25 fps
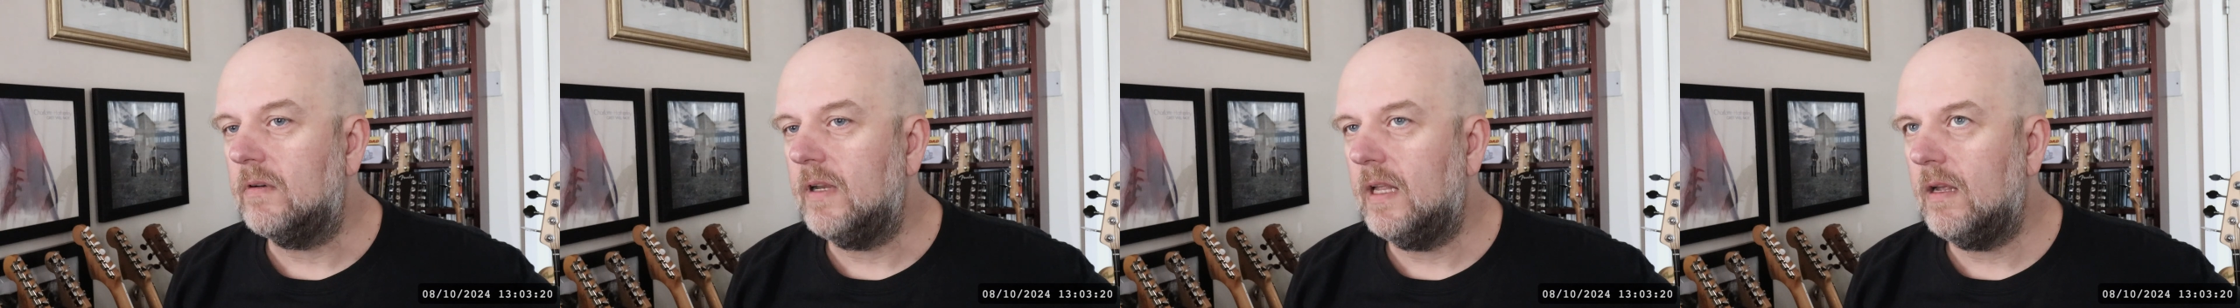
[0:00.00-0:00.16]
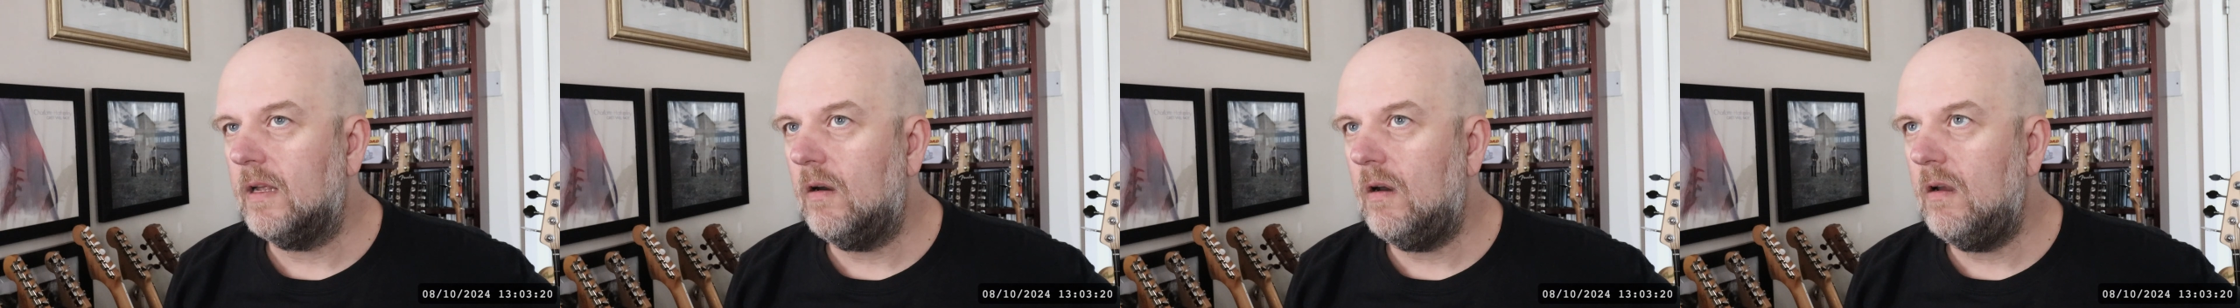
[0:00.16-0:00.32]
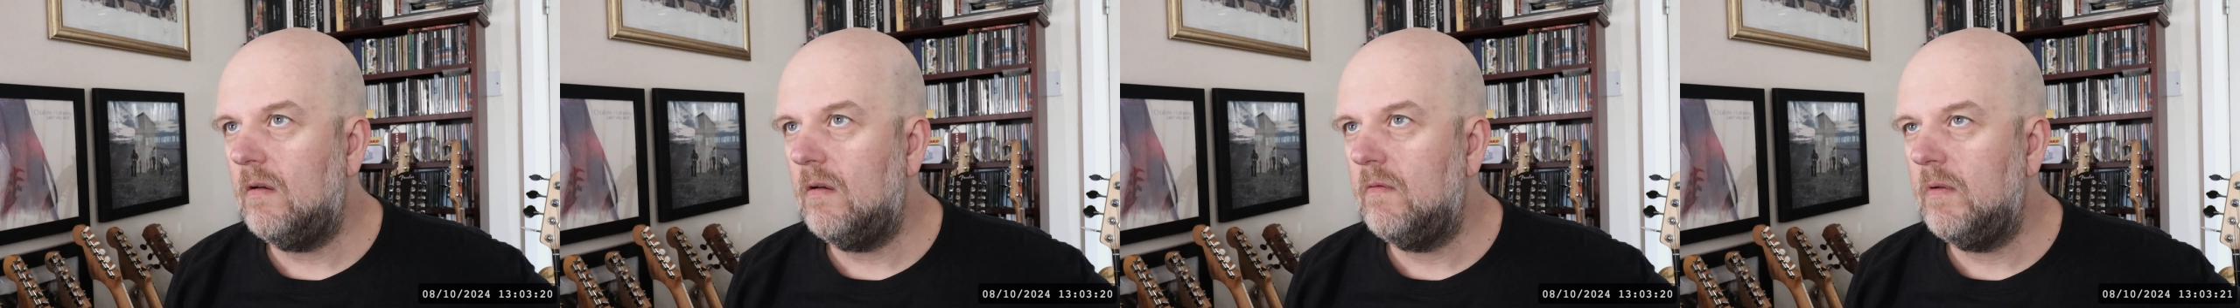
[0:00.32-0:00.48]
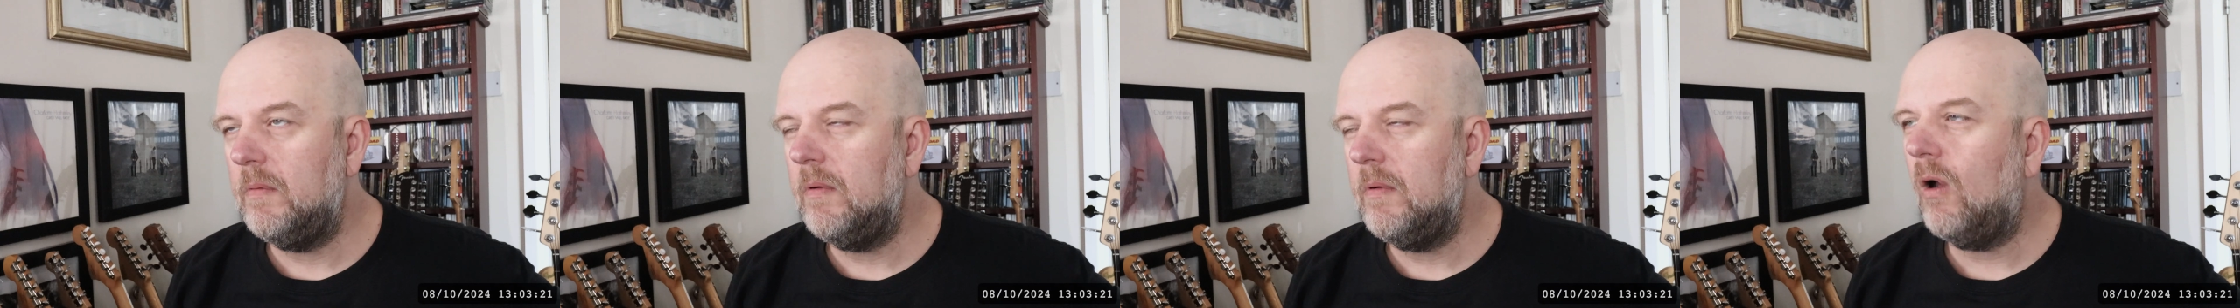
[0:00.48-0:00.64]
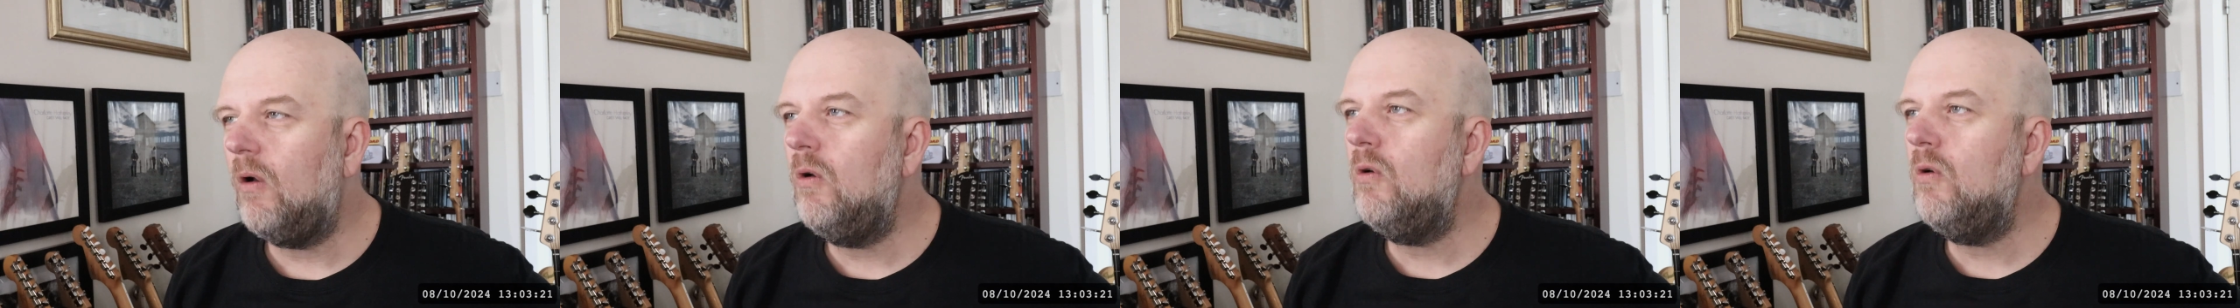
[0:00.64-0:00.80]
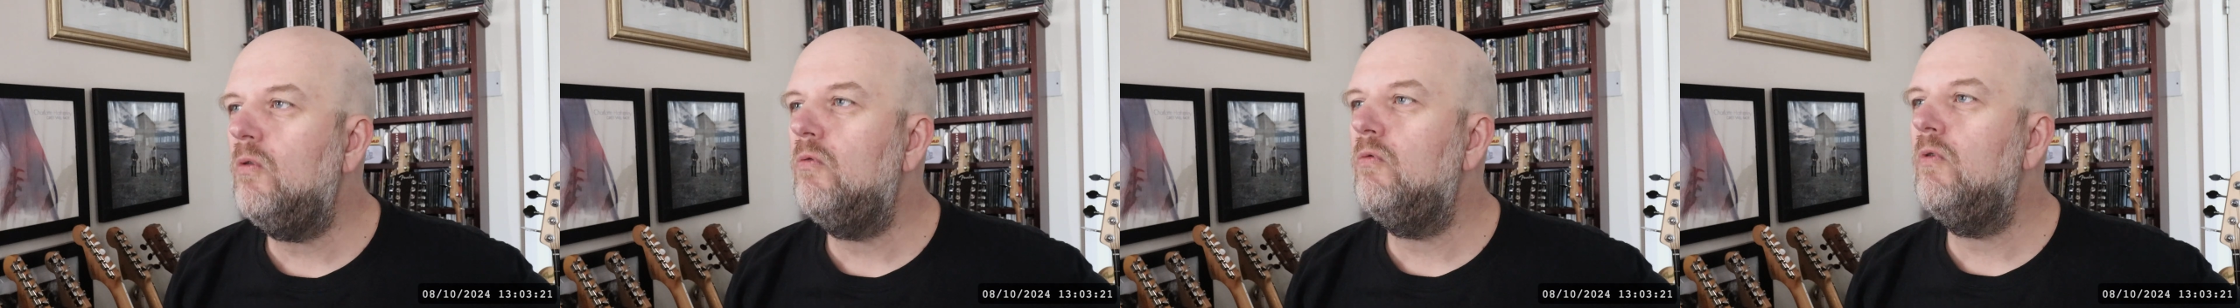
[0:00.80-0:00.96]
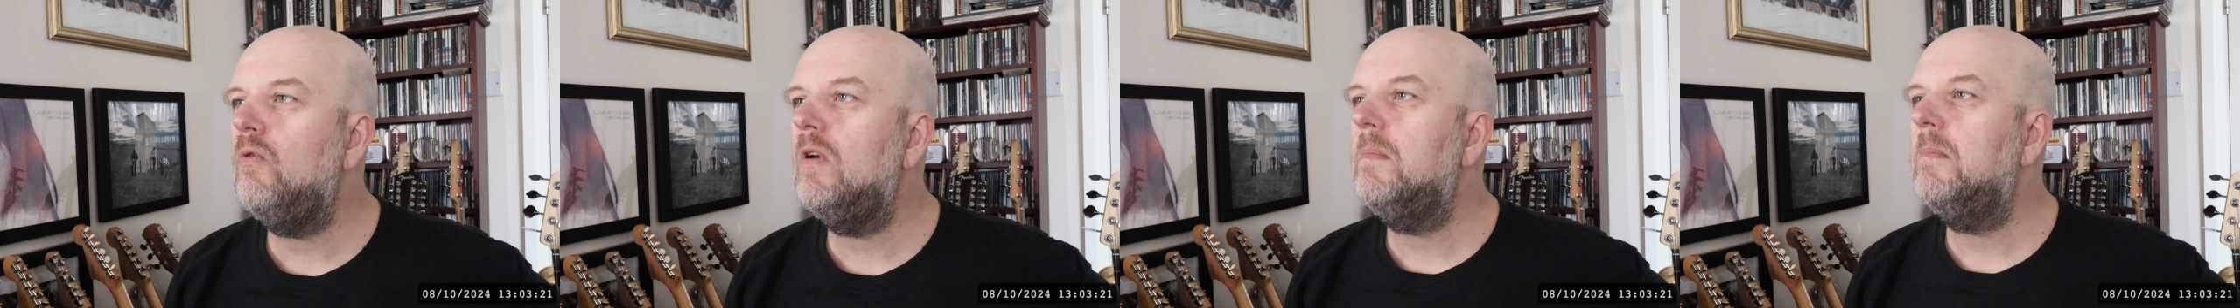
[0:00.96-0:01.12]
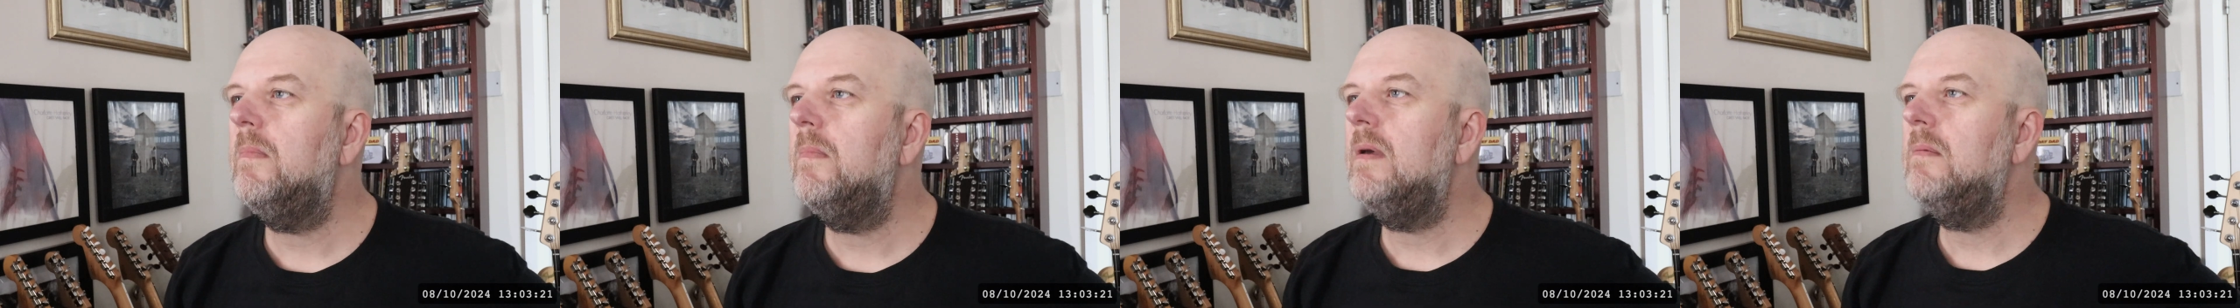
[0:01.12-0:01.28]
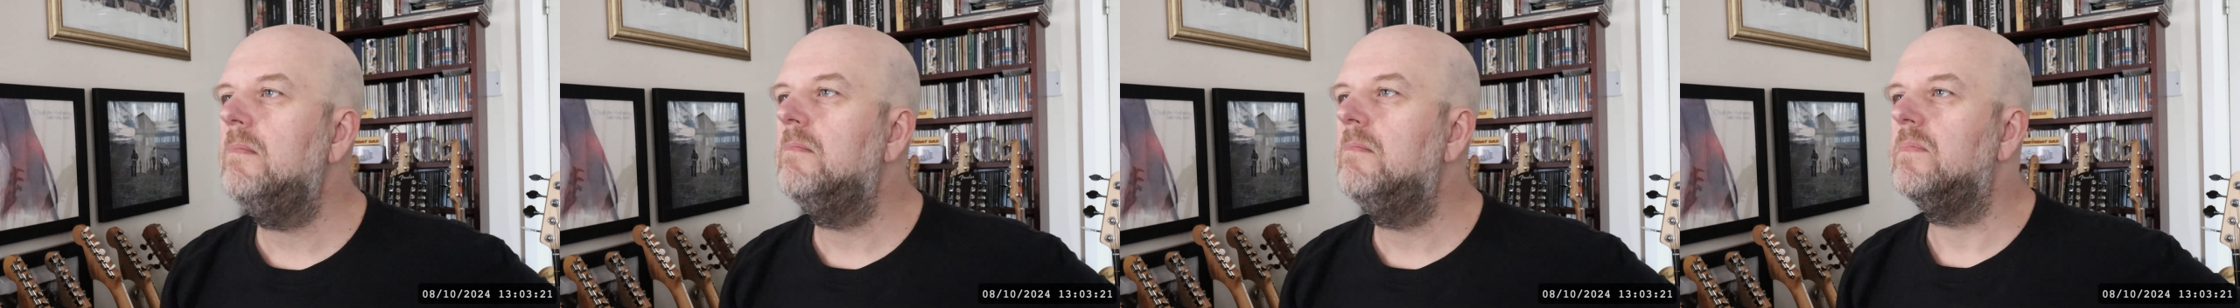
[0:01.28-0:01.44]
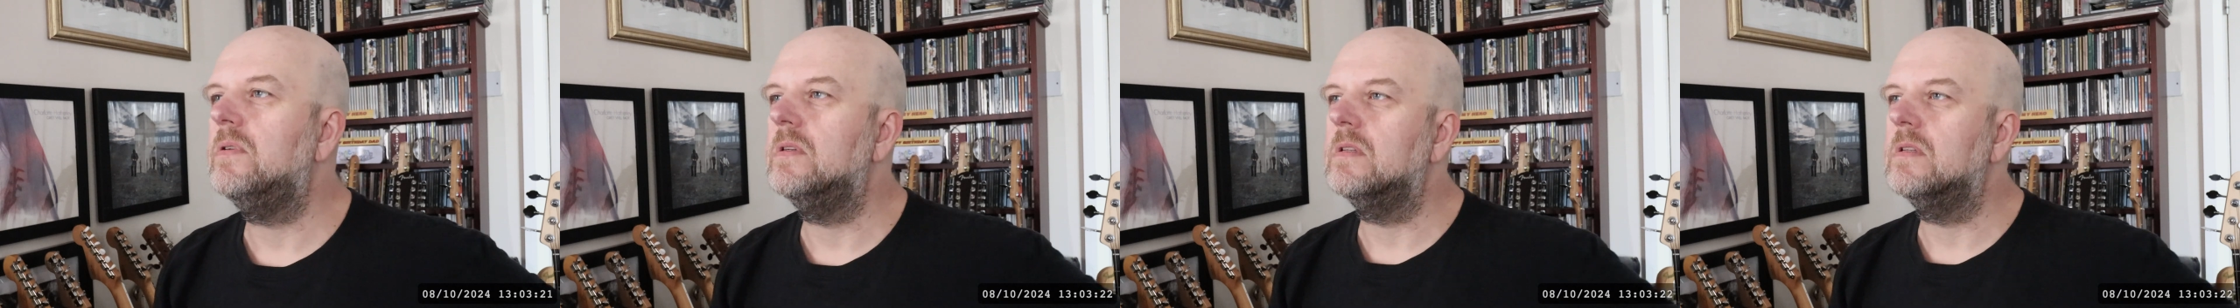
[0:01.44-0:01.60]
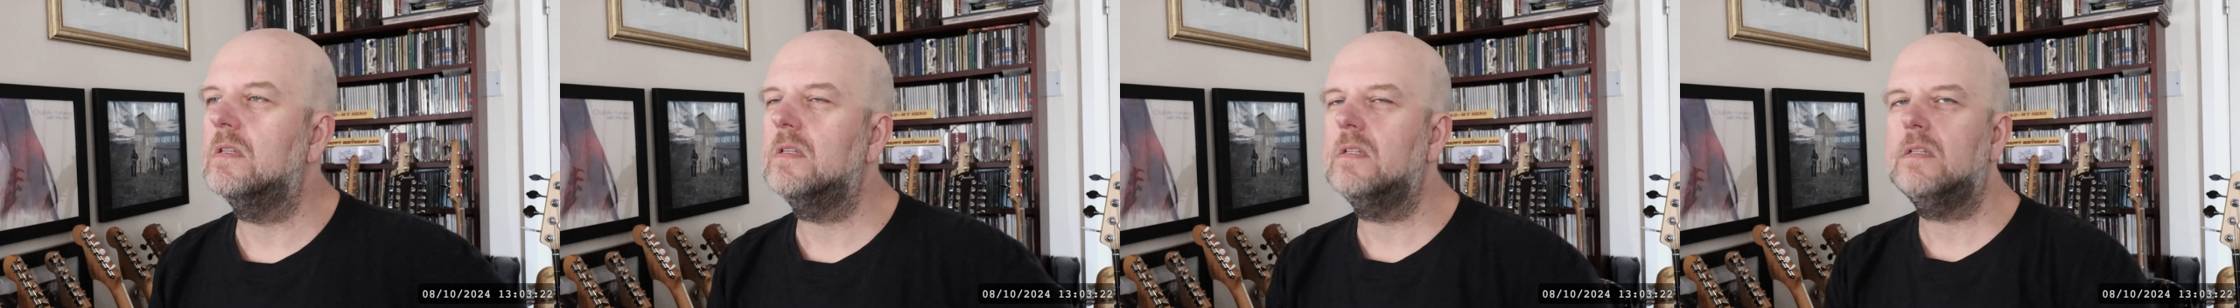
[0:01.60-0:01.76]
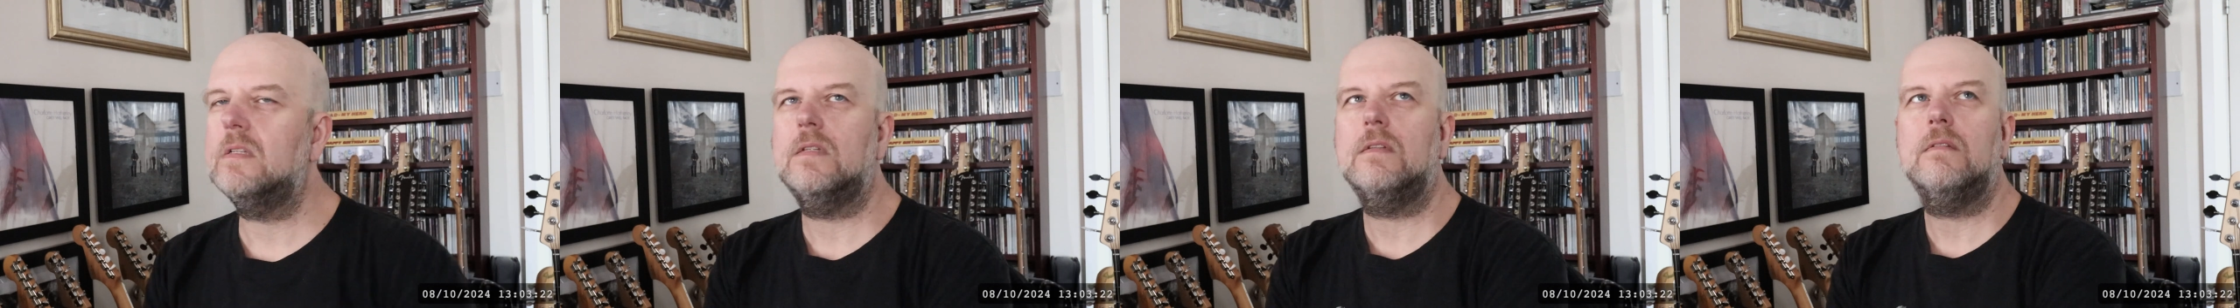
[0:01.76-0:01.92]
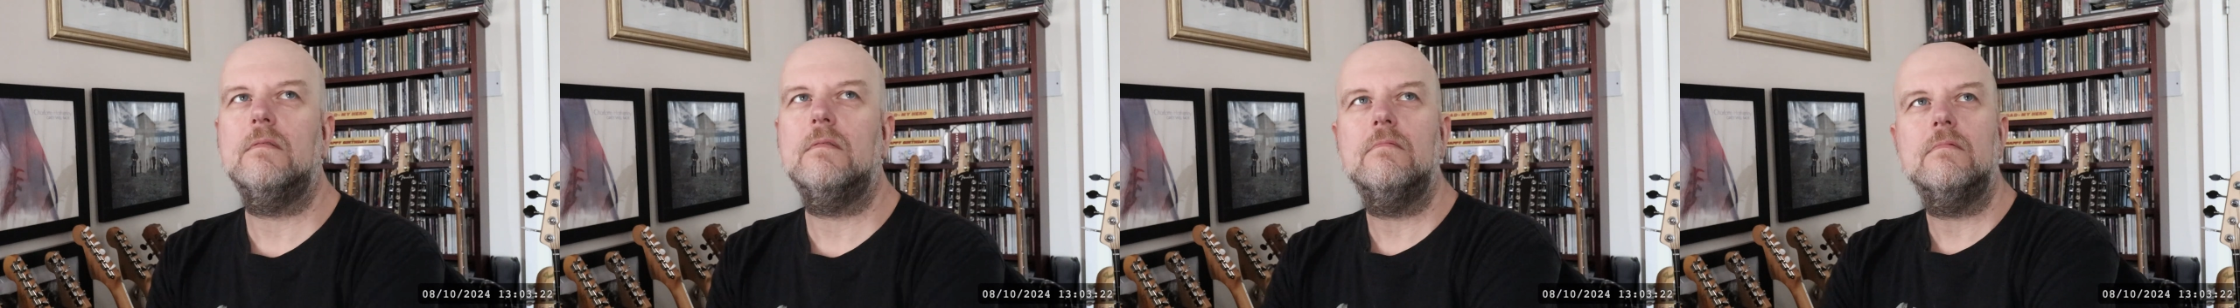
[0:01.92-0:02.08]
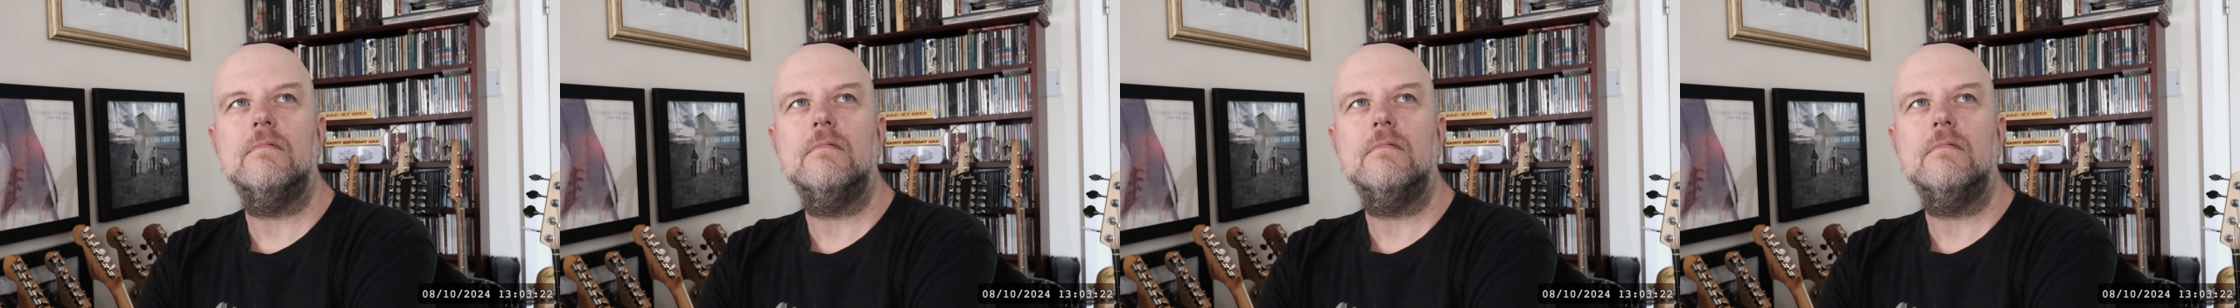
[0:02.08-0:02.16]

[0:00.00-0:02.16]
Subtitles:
Now, who remembers?